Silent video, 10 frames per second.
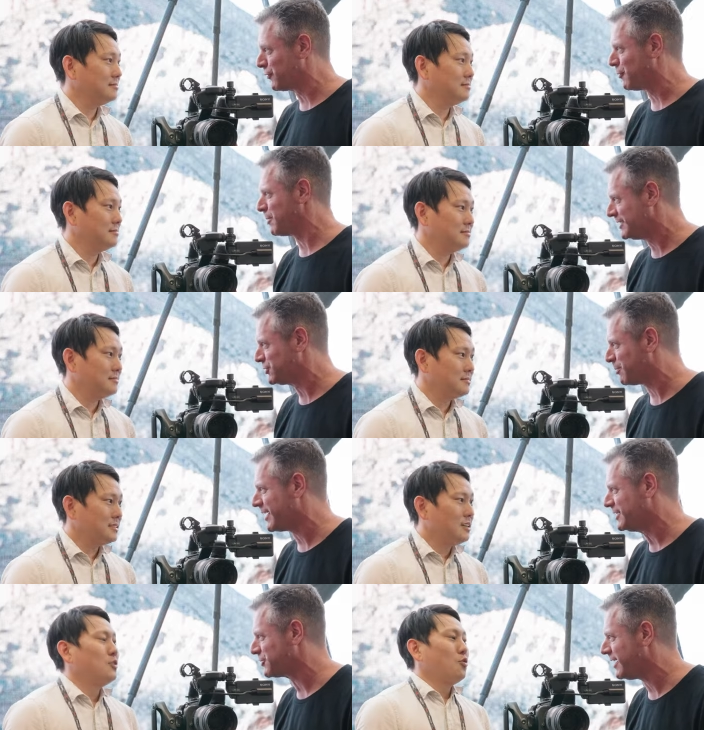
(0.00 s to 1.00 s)
Speaker 1: from place to
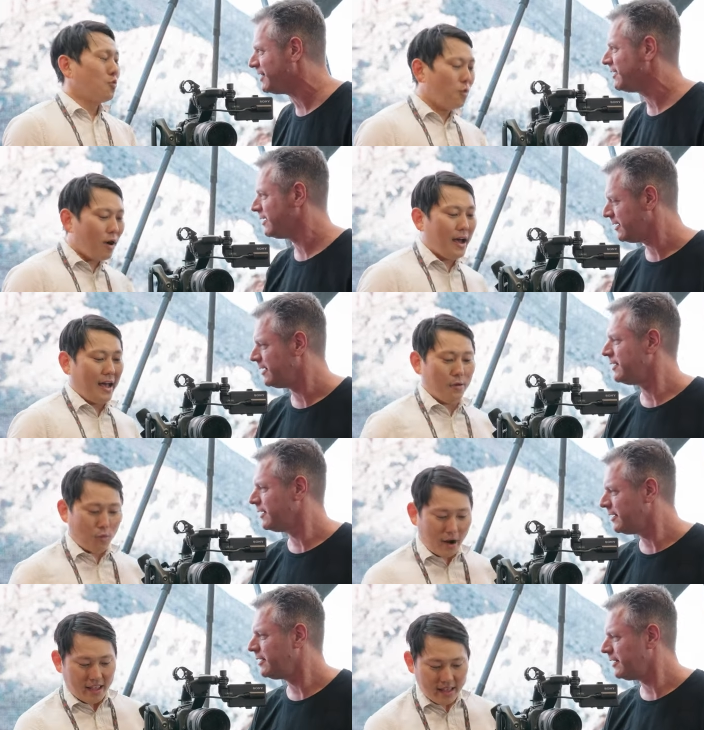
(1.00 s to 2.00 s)
place, right?
Speaker 2: Right,
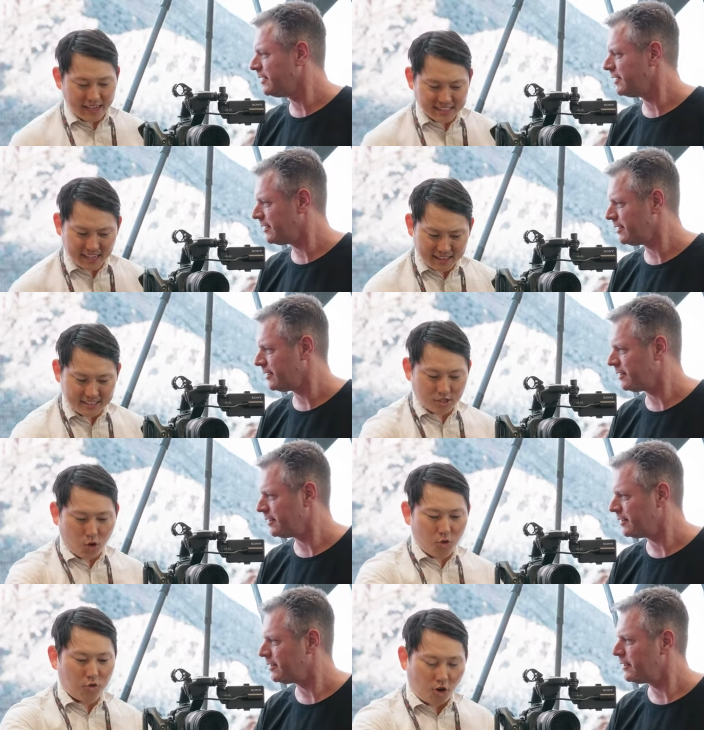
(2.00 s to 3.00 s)
right. Yeah, exactly.
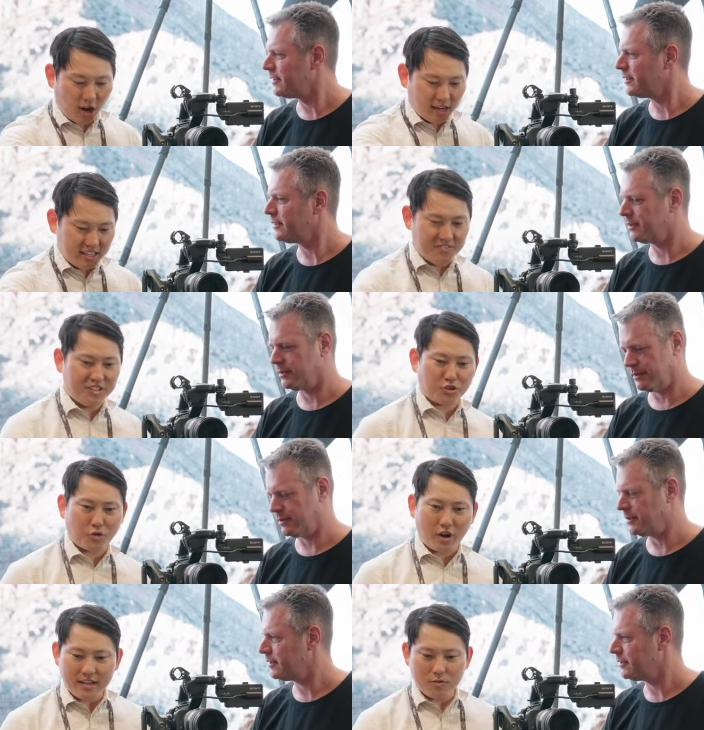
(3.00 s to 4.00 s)
So for uneven
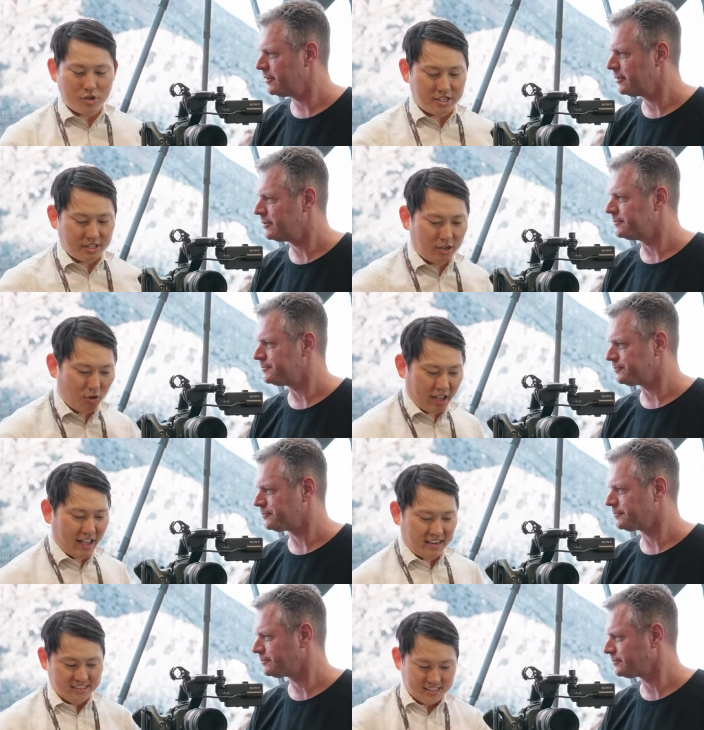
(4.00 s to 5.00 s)
terrain, we can go
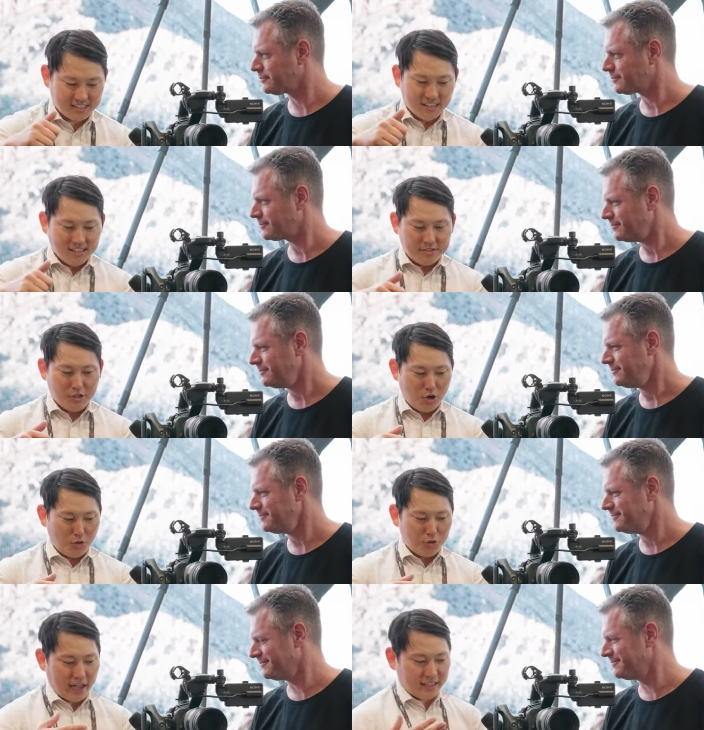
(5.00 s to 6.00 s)
ahead and just you know
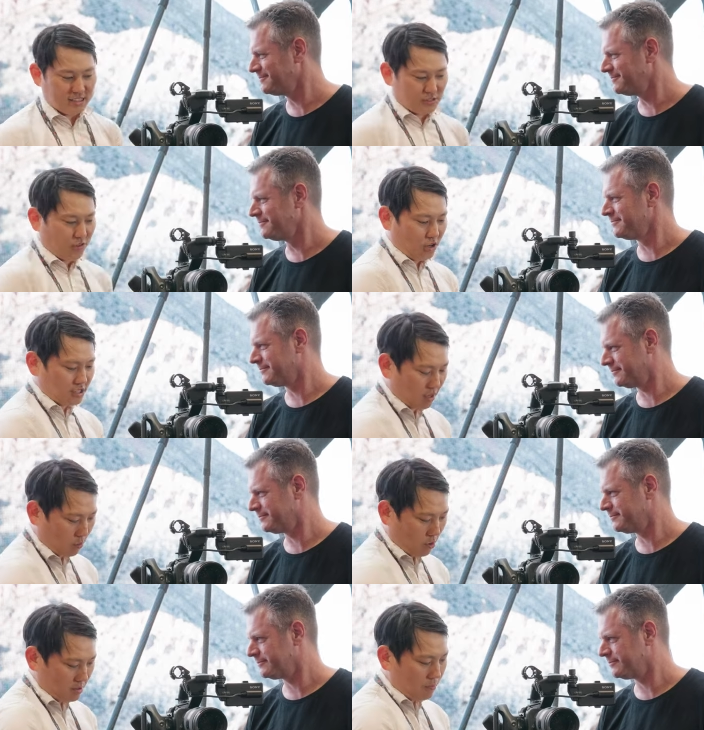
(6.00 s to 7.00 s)
I can just focus
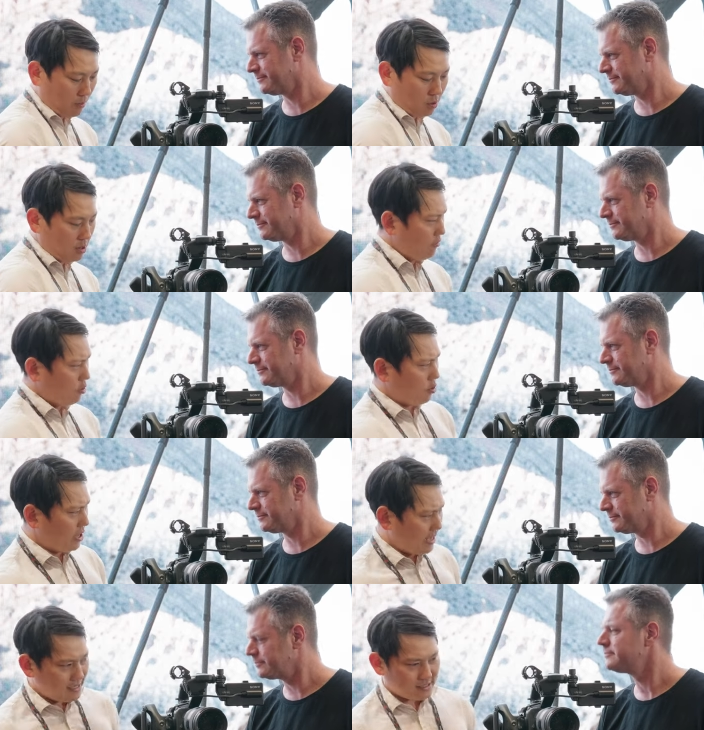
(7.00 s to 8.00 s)
on where the bubble level
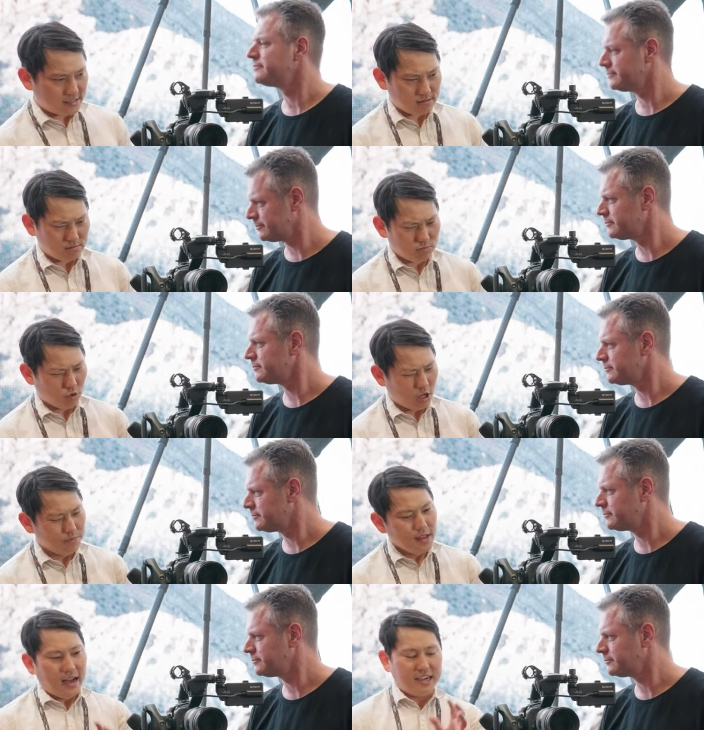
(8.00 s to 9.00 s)
is. Well,
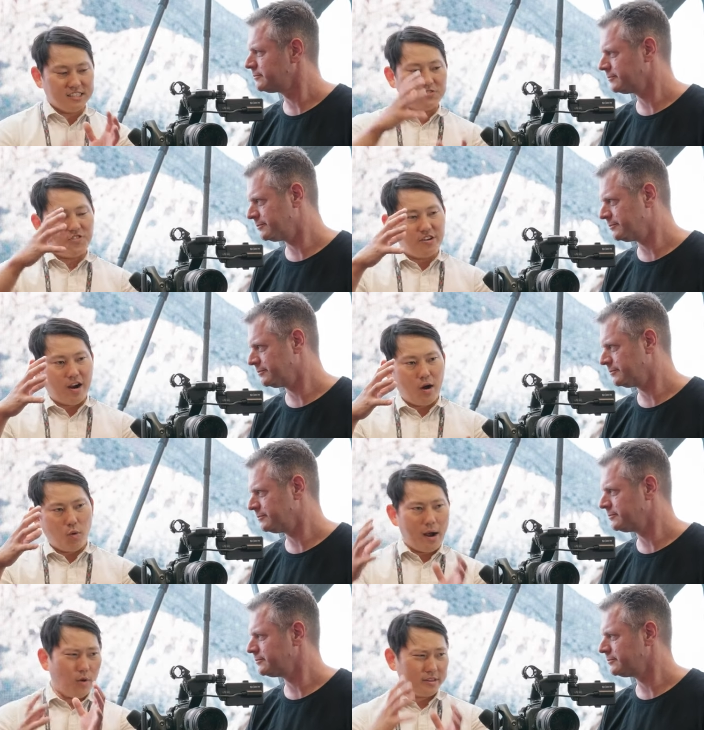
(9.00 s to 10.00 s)
I could just figure out
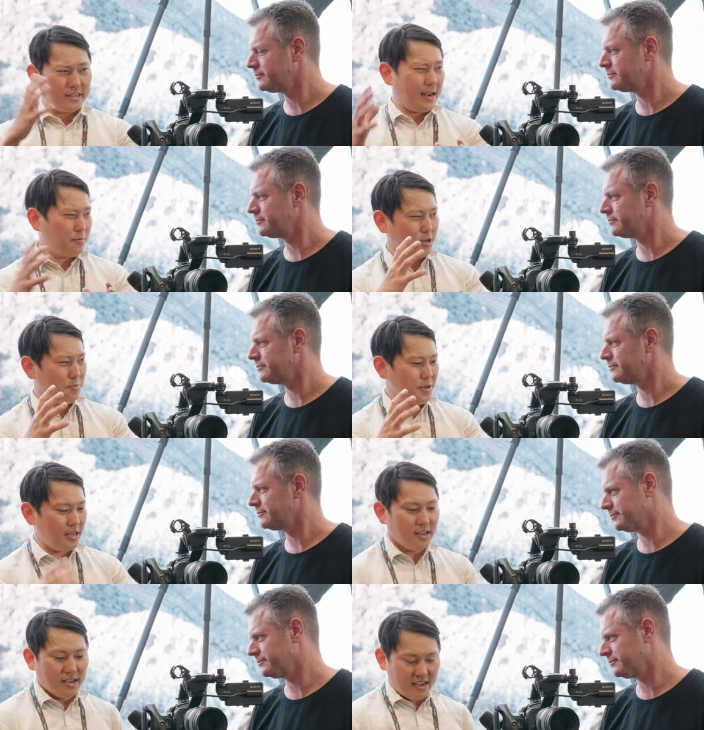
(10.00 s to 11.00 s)
where I want the camera to
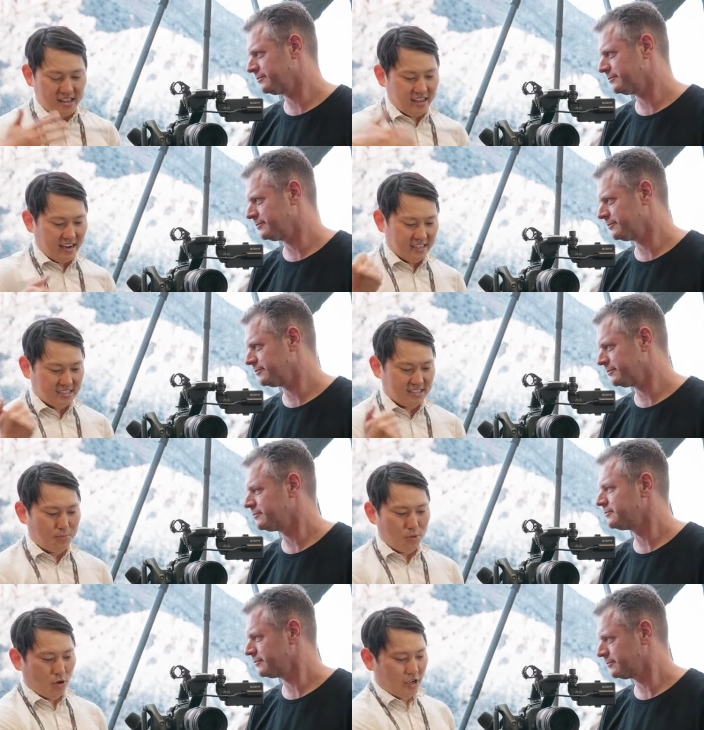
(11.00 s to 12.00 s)
be, and then I just
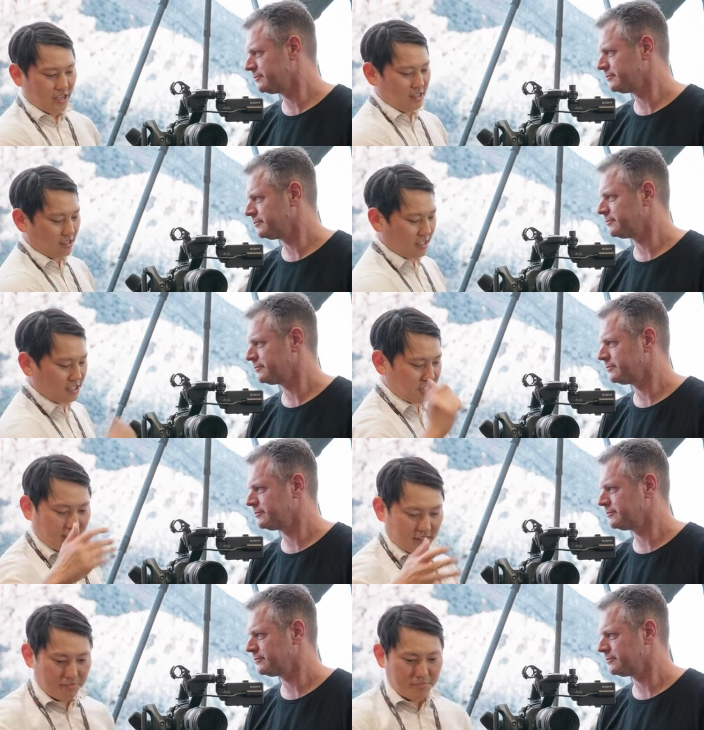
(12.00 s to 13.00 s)
deploy the clutch,
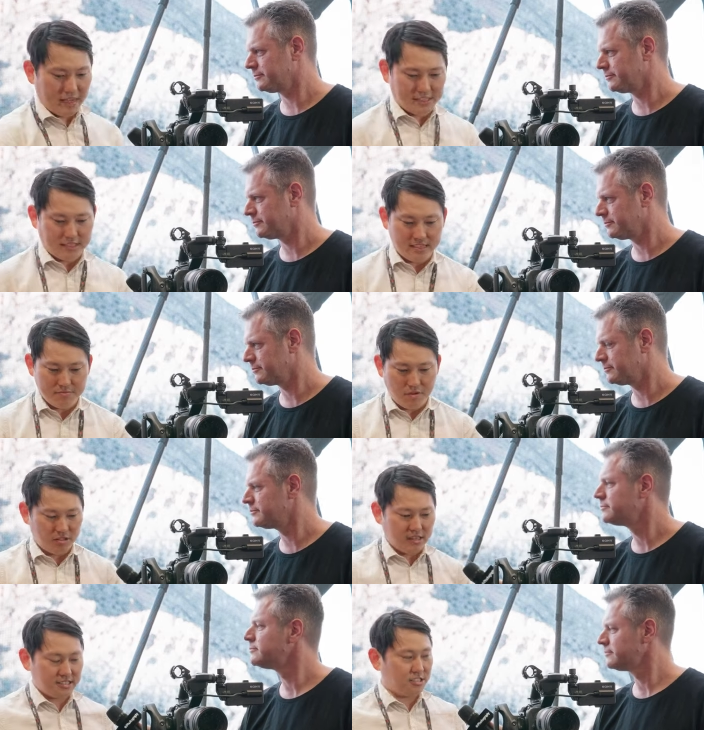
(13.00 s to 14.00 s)
and basically all
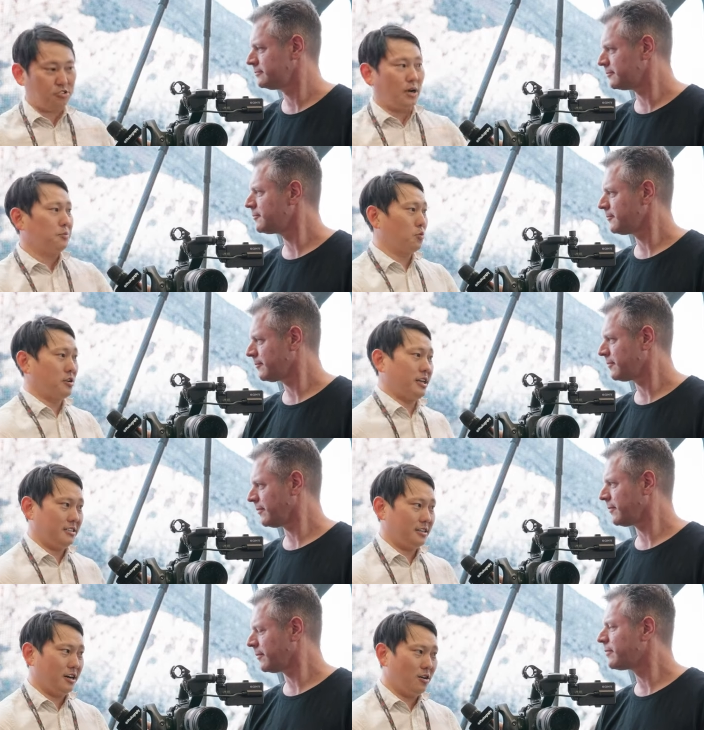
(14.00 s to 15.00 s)
the legs just drop to where they
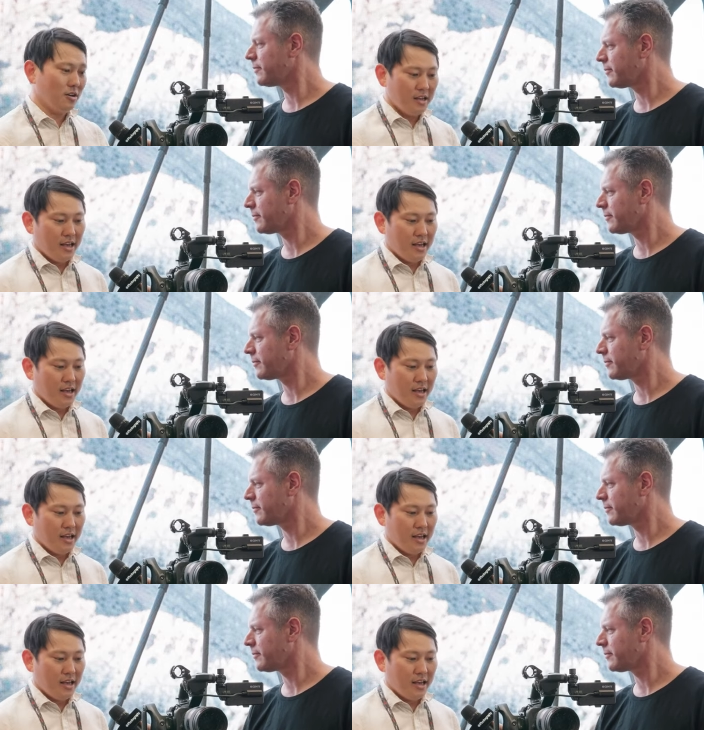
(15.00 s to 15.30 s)
need to go.